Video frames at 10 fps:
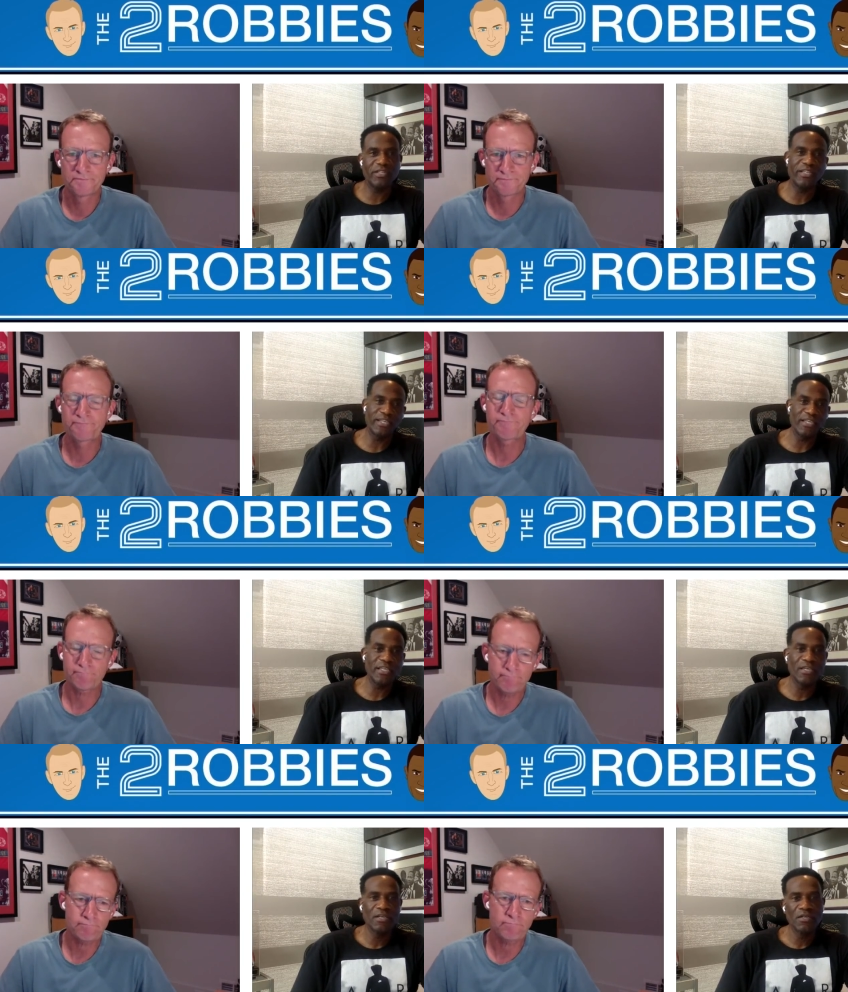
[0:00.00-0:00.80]

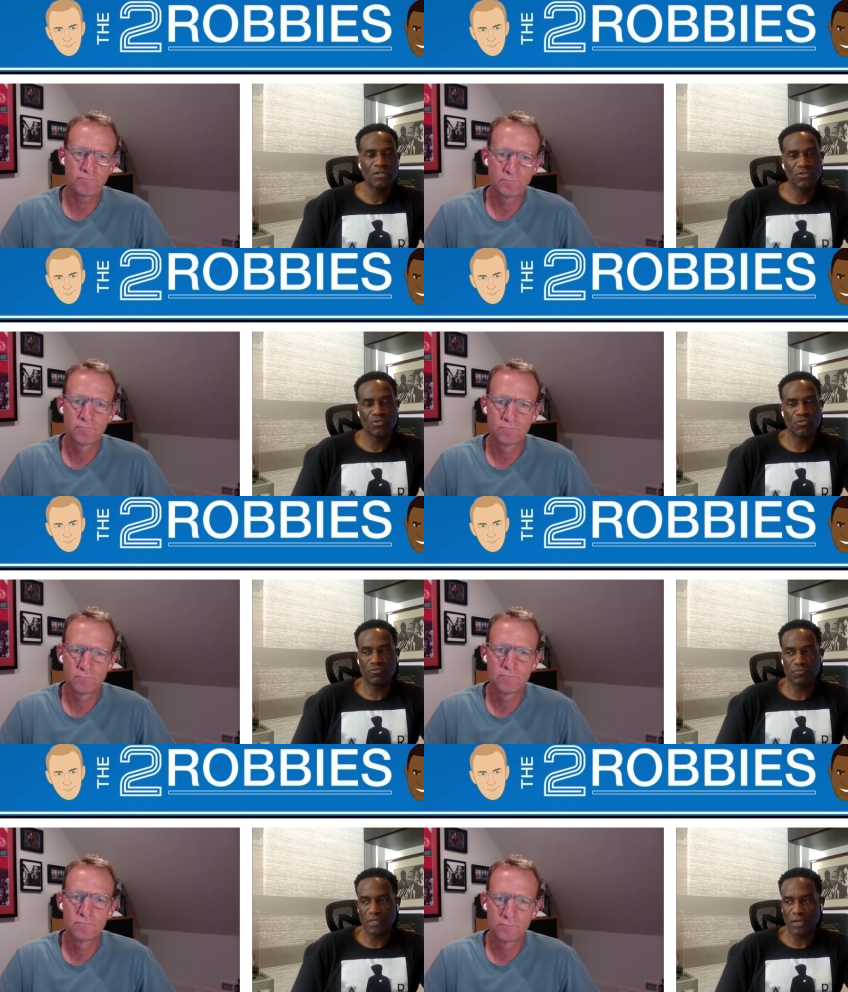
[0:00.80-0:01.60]
Speaker 1: league,
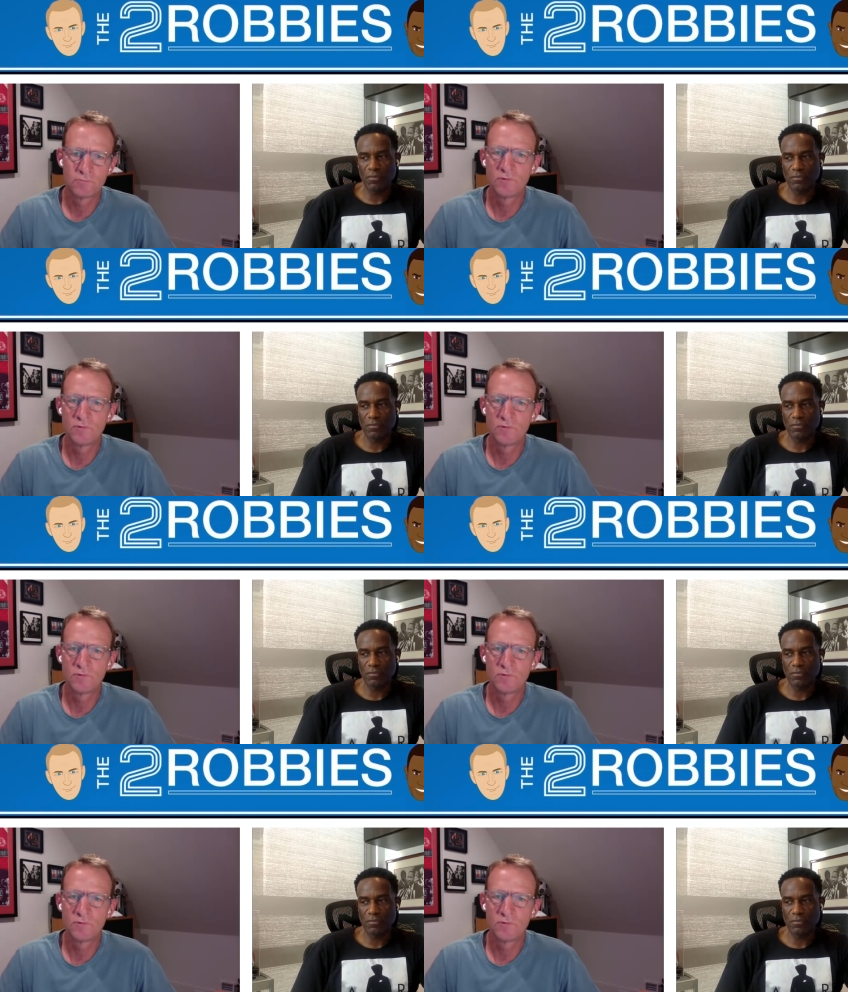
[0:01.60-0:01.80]
who've you know